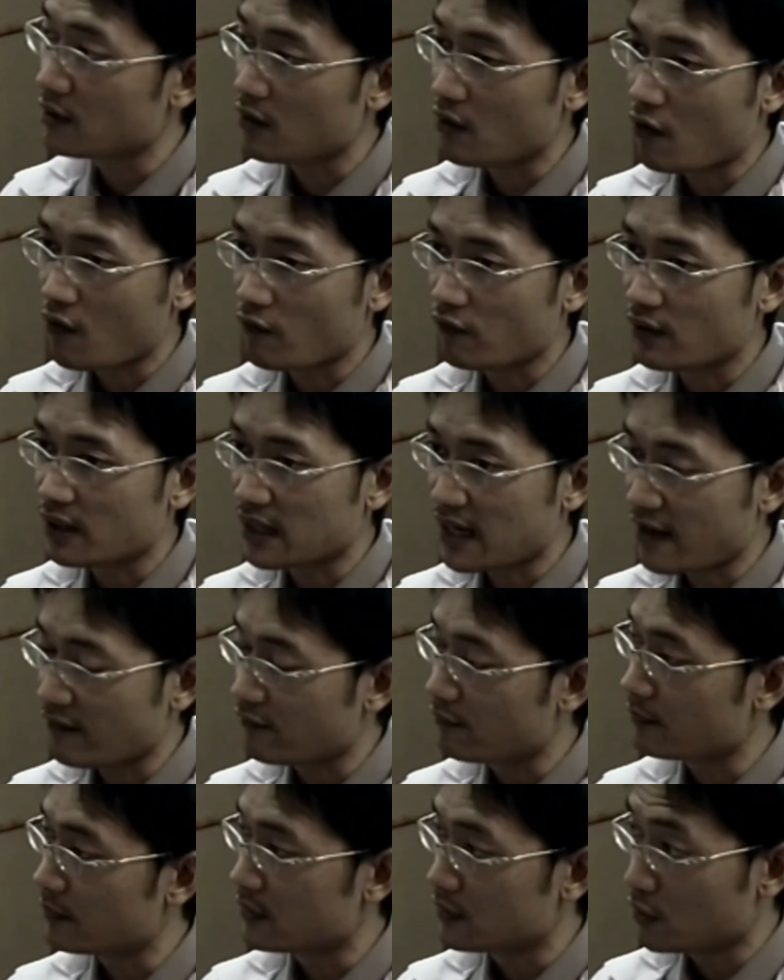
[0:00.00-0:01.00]
of a left
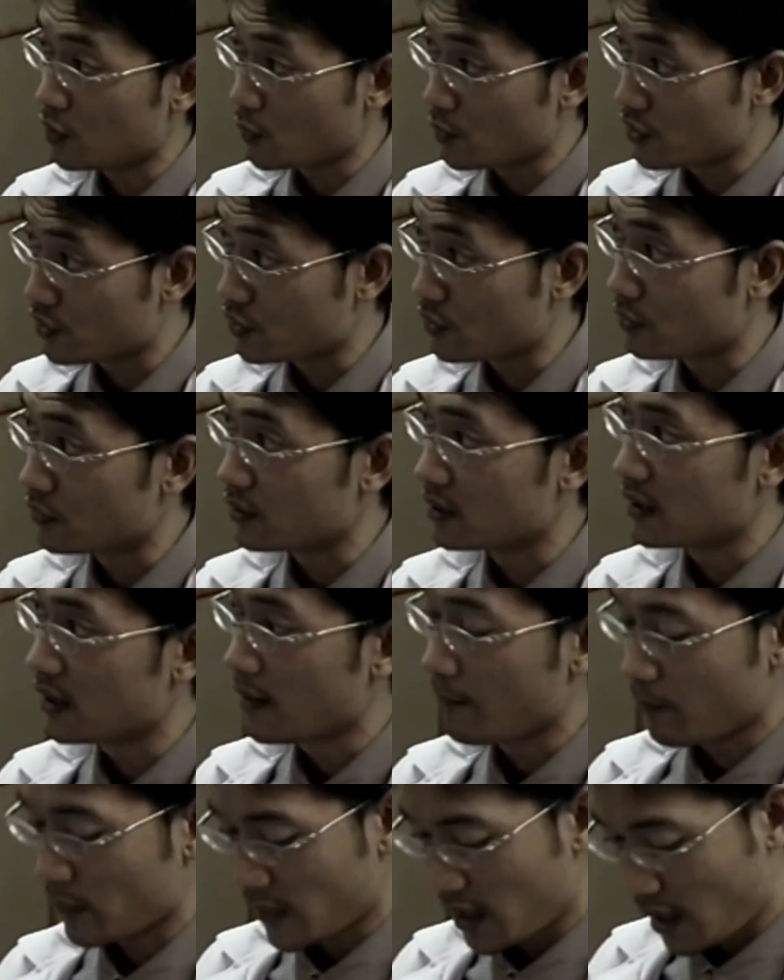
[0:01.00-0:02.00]
lower zone.
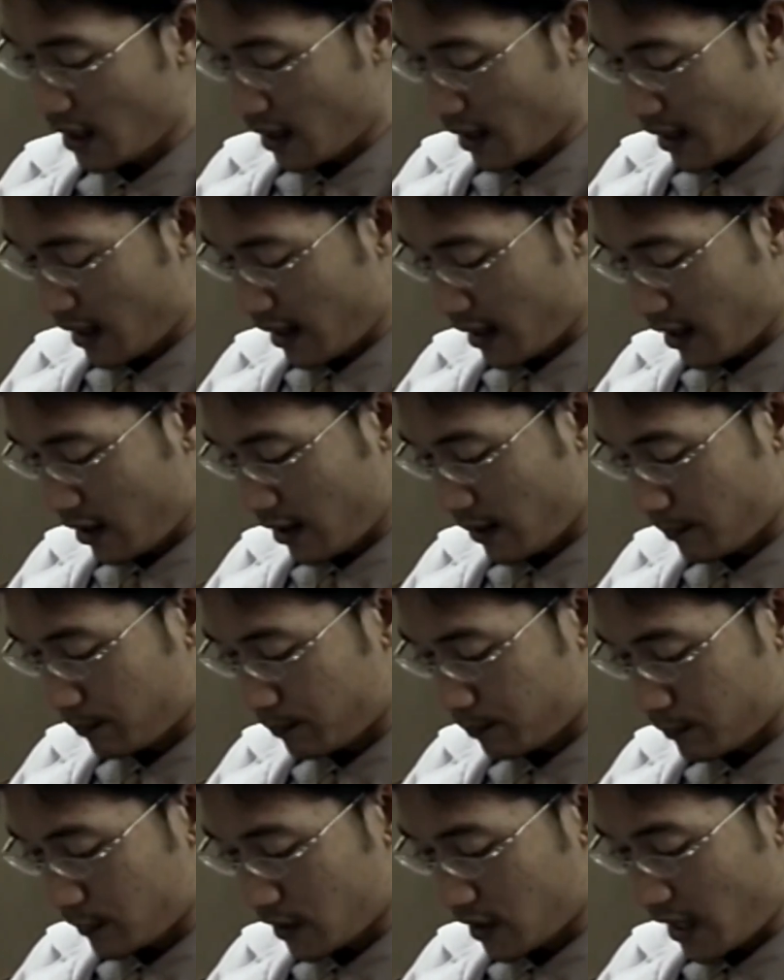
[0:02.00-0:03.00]

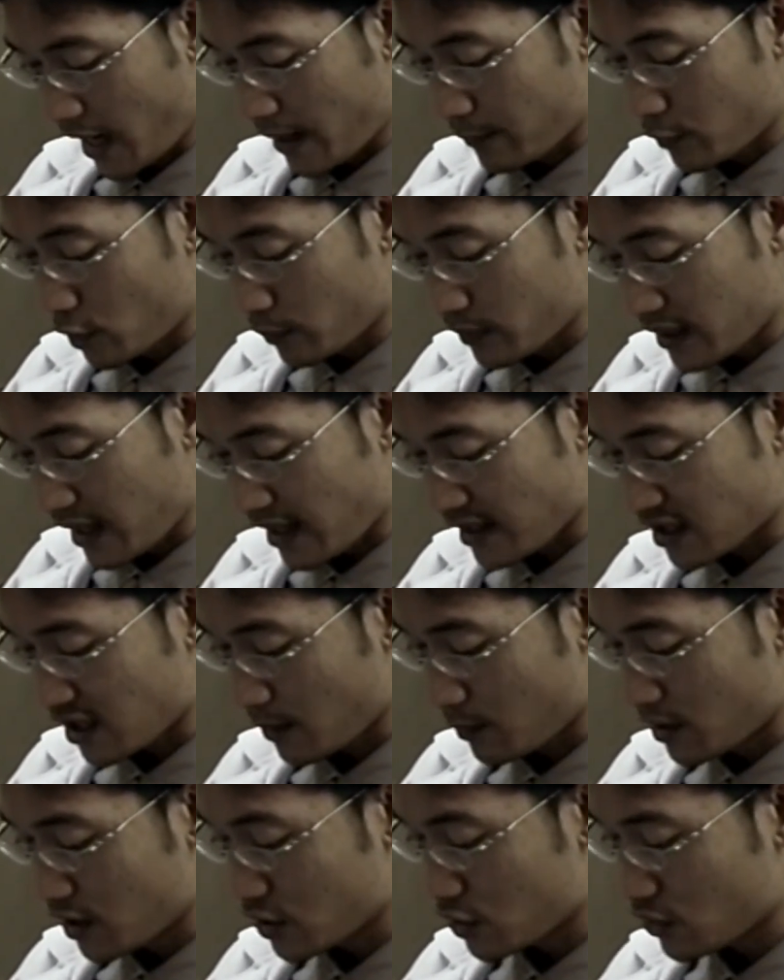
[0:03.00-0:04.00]
Abdominal
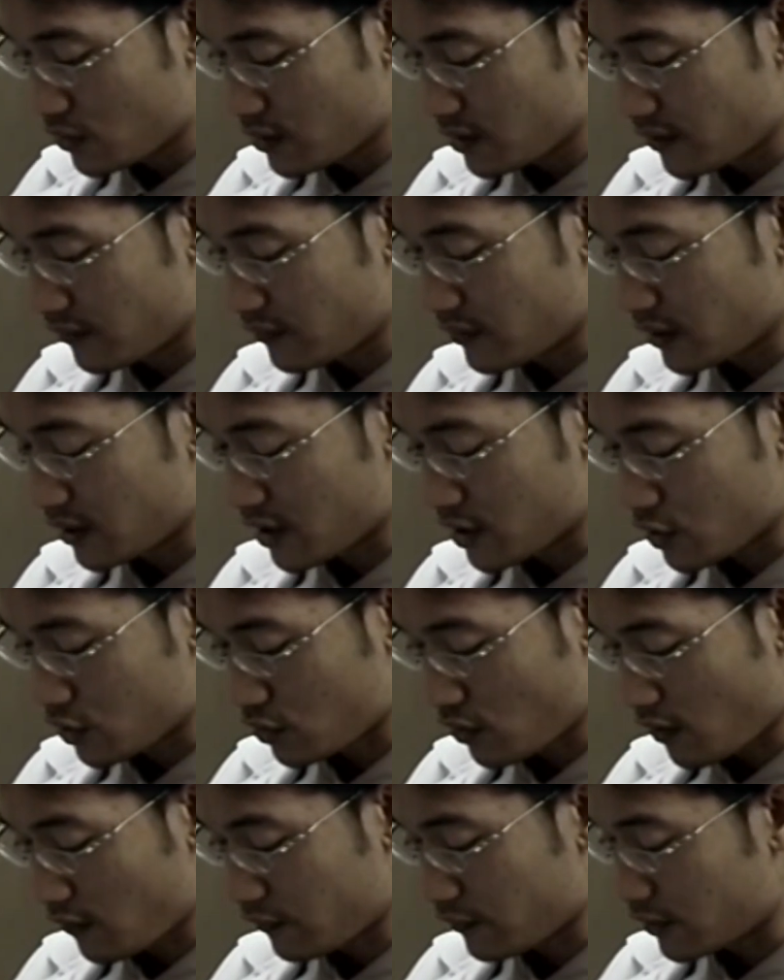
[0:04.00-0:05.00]
examination revealed a
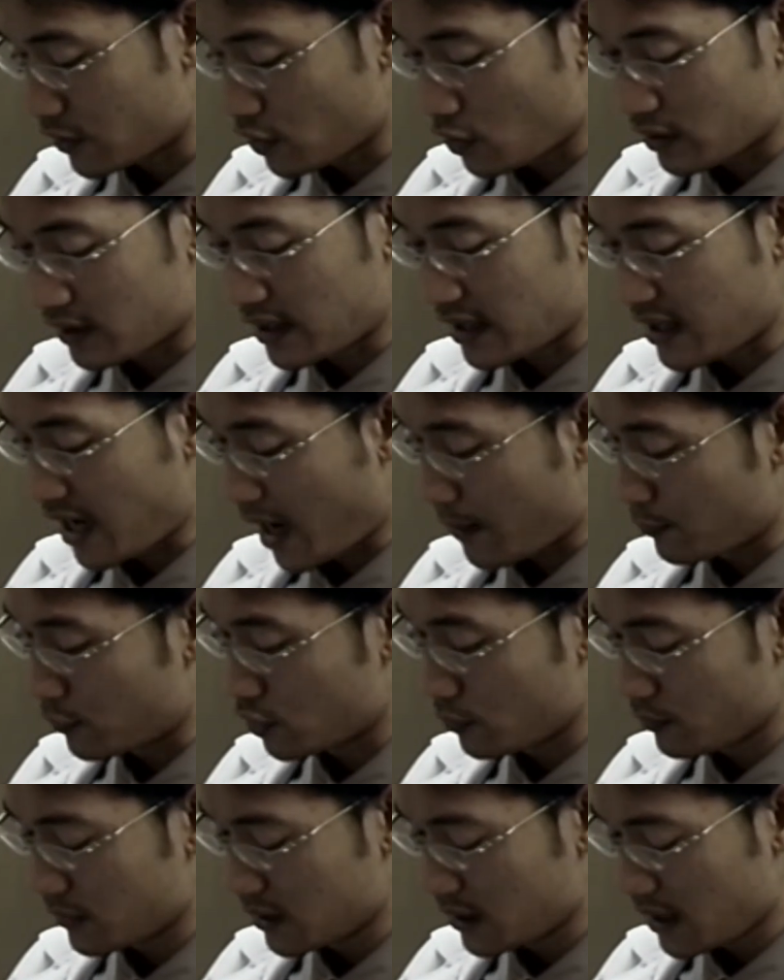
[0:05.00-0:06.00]
soft, non-tender
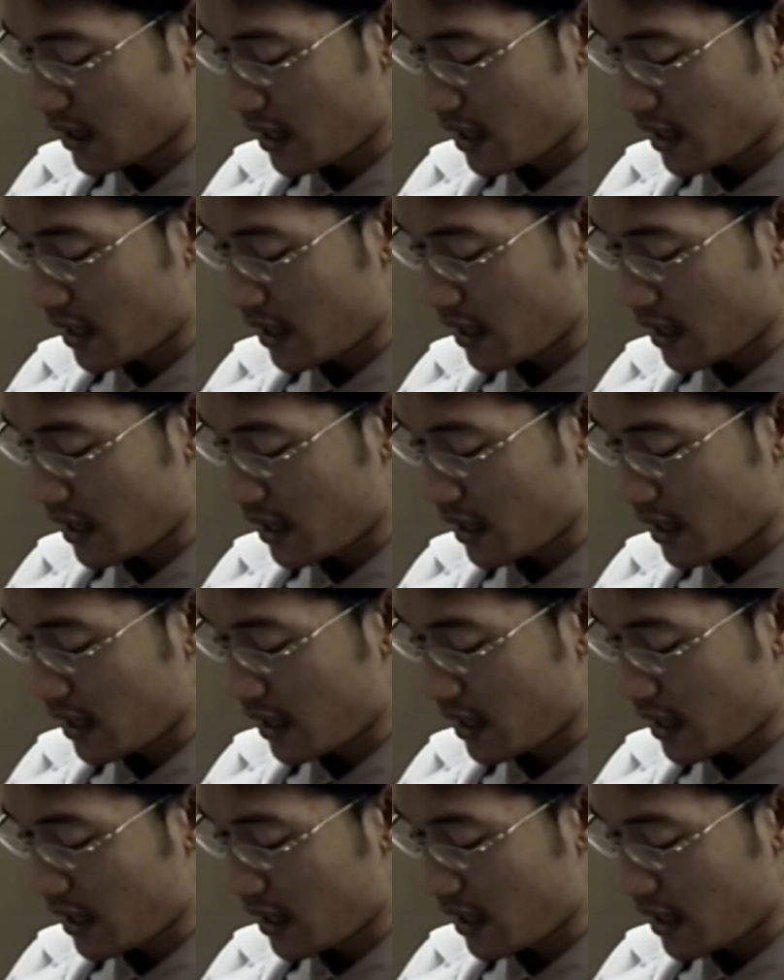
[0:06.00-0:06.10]
abdomen.